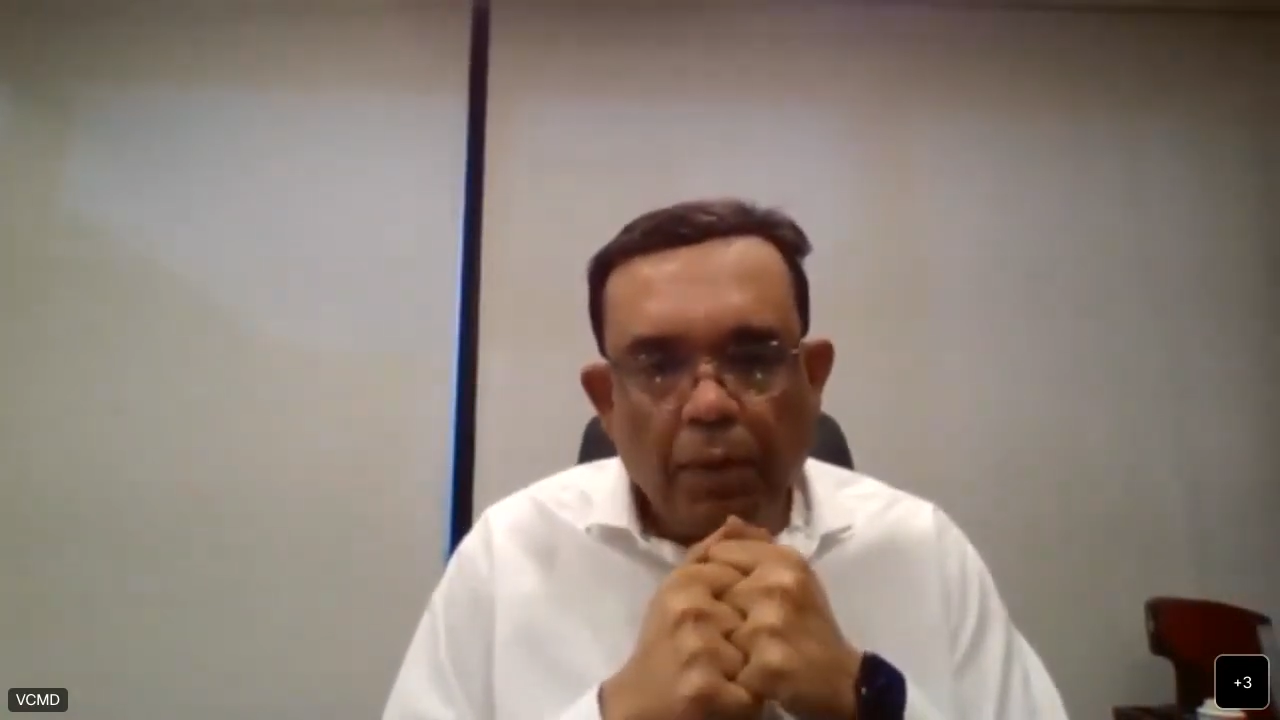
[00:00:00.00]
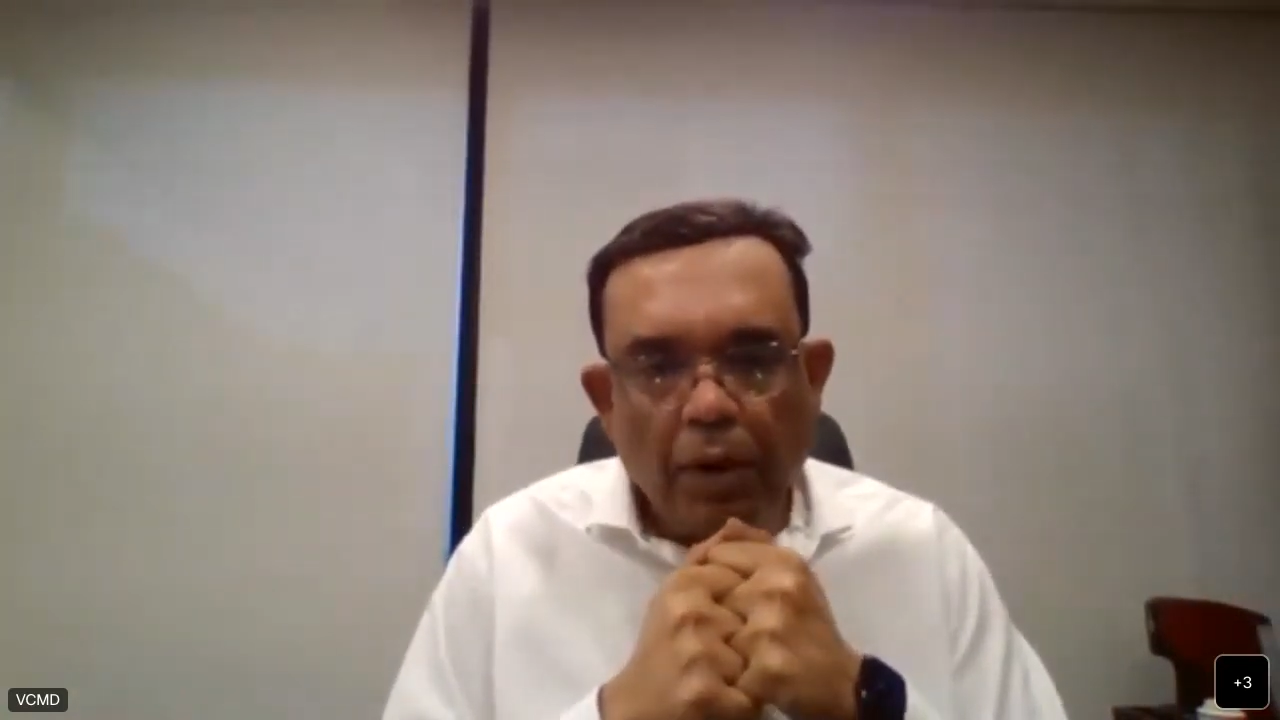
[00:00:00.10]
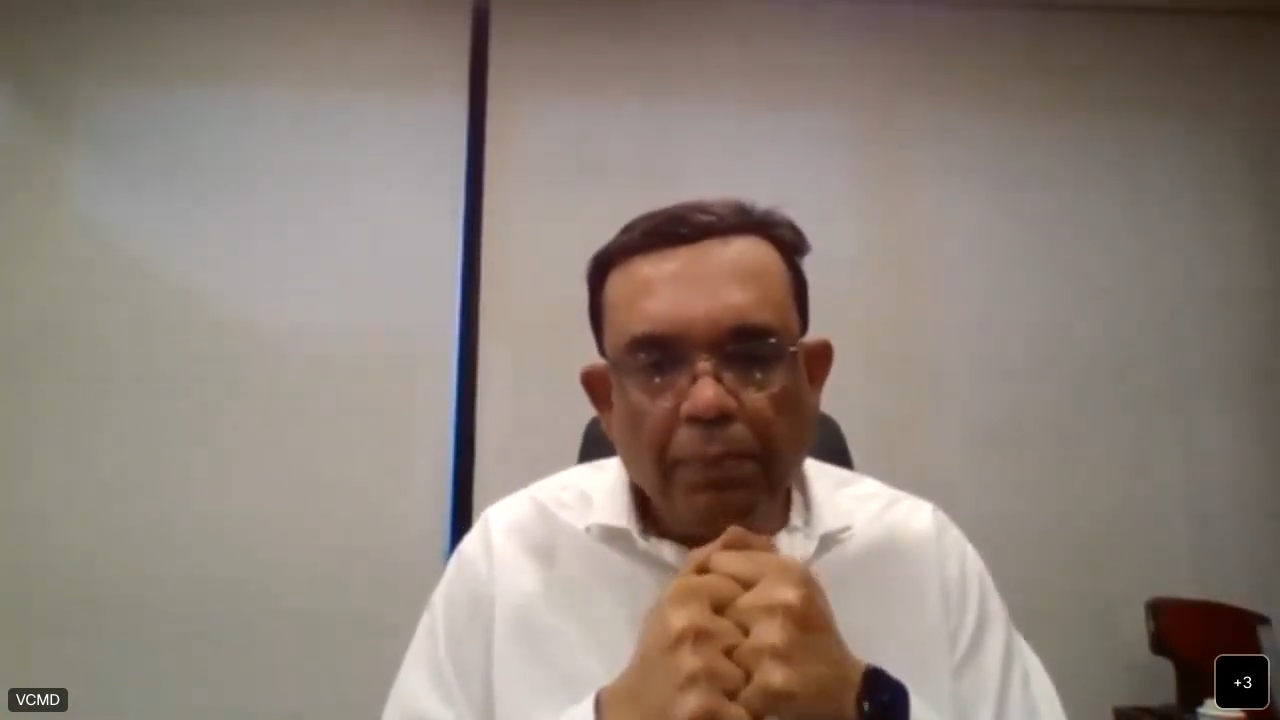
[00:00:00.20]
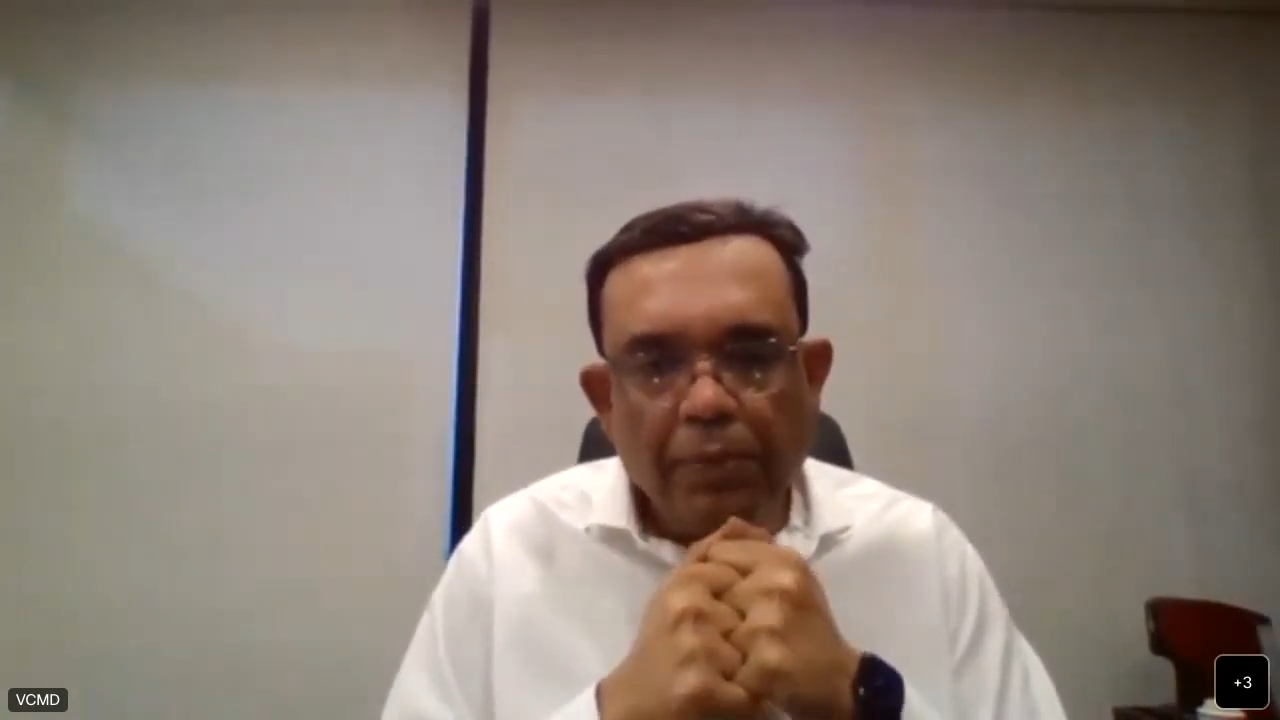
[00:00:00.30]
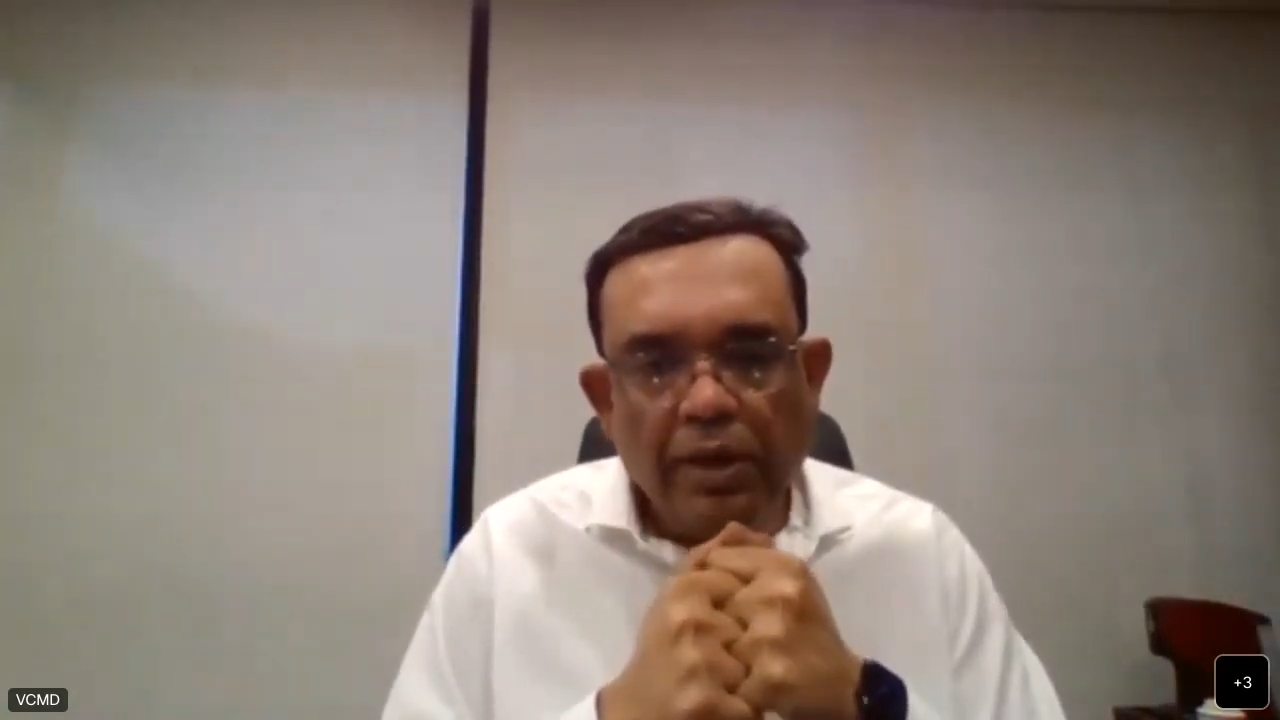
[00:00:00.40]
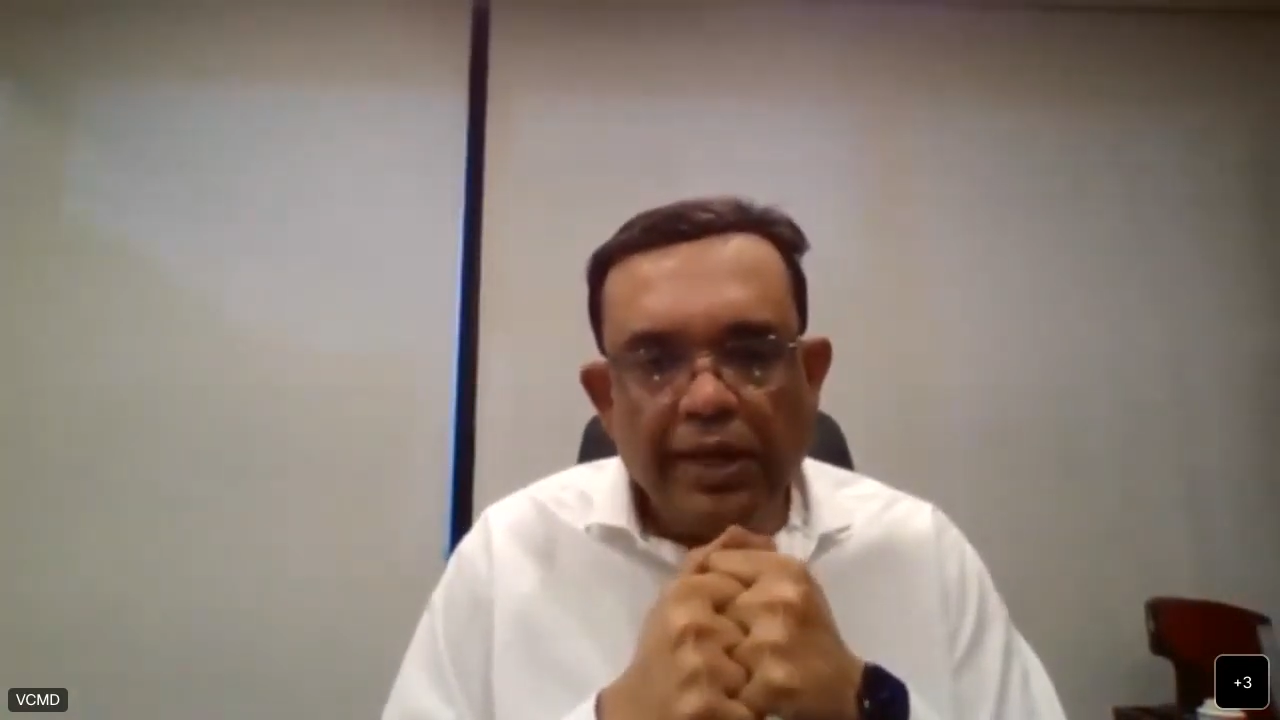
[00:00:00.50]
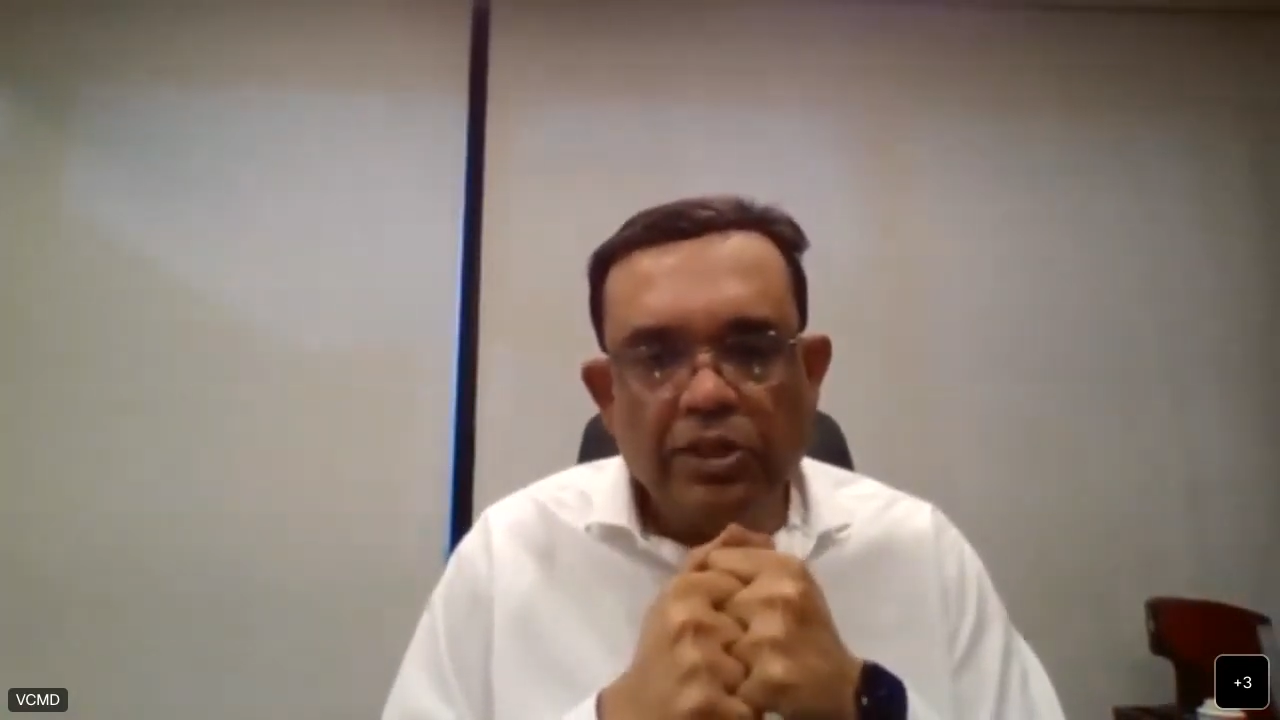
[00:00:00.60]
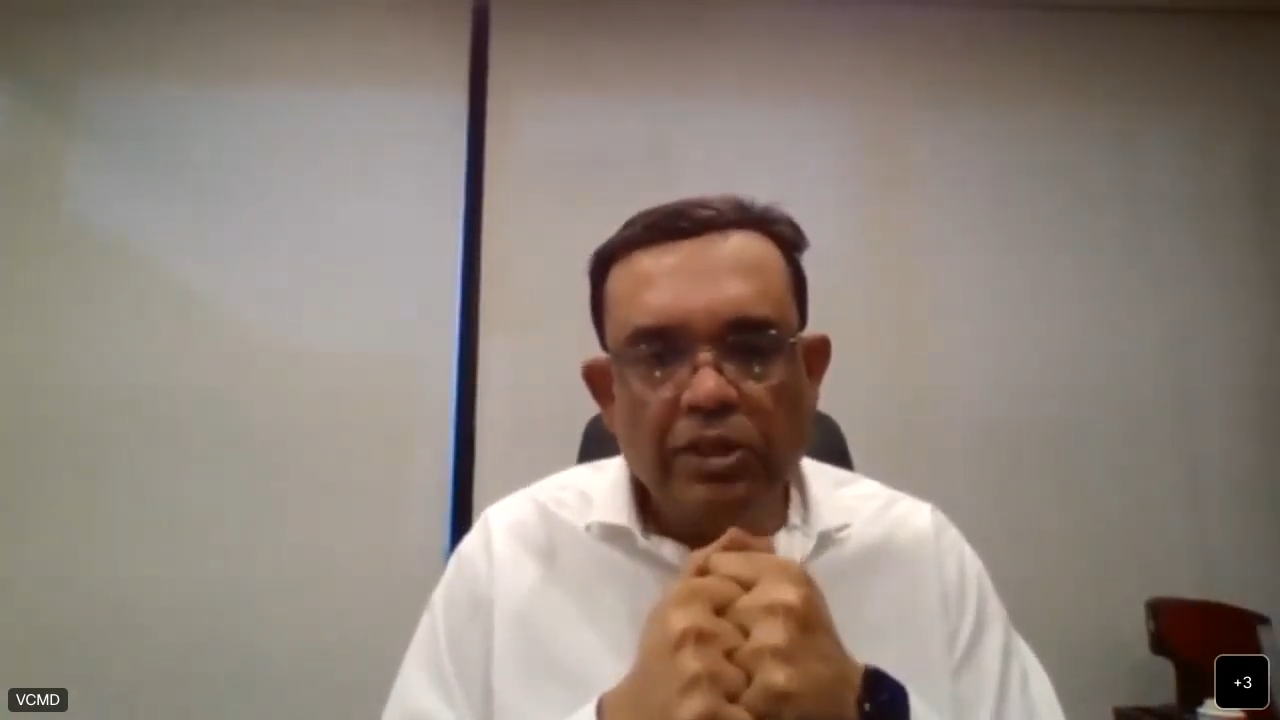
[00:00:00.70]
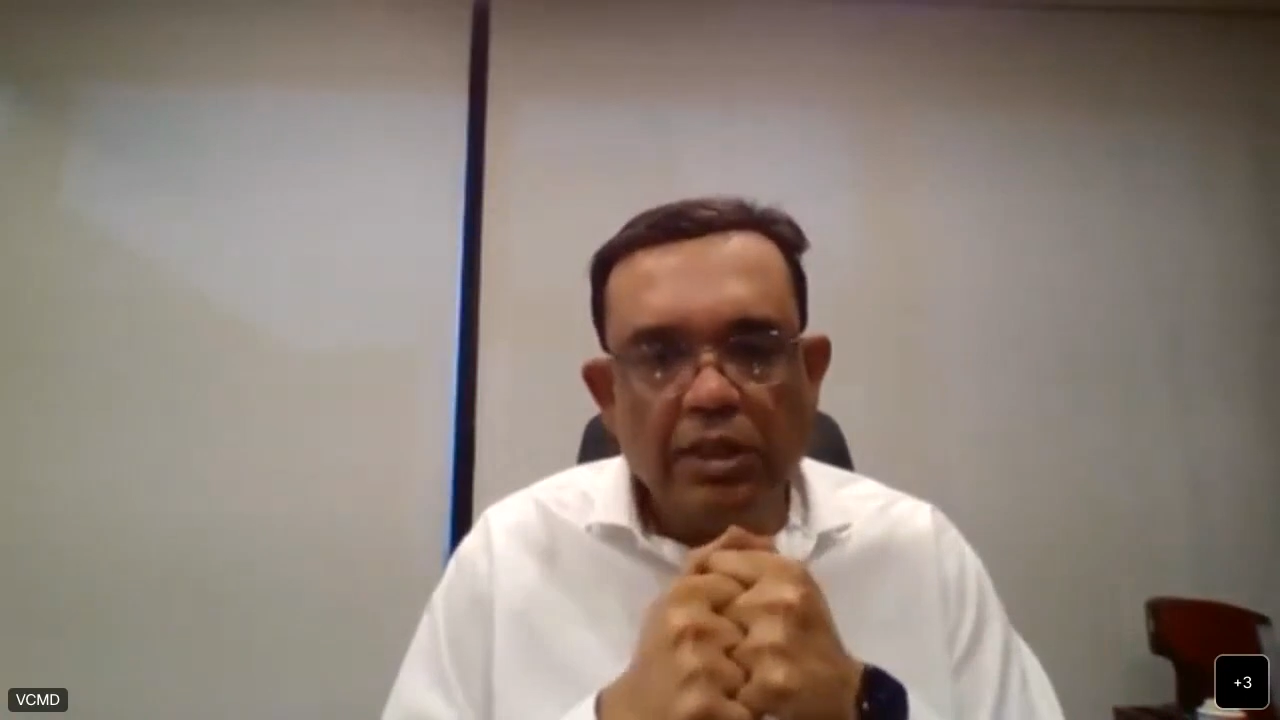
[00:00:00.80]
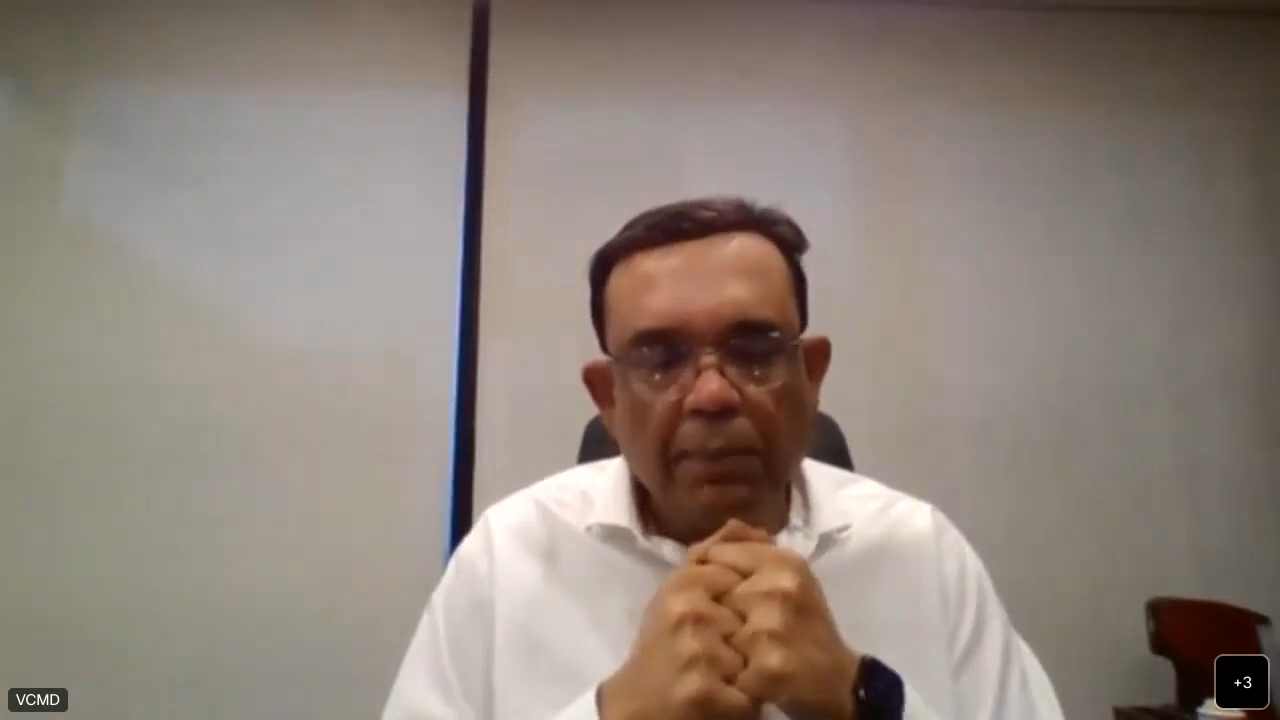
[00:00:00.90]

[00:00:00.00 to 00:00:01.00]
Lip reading: population,